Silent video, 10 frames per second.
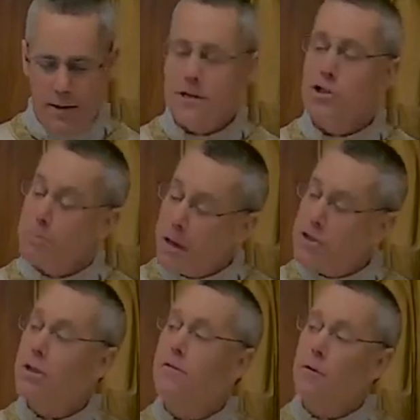
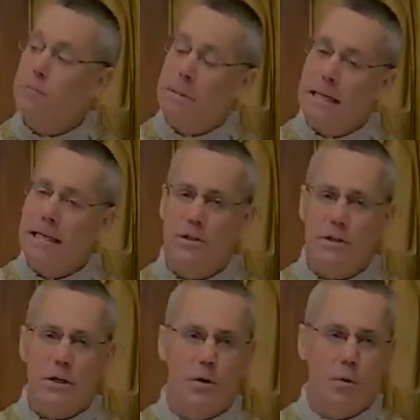especially for
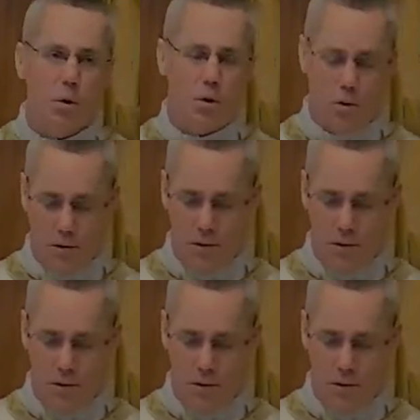peace in the world.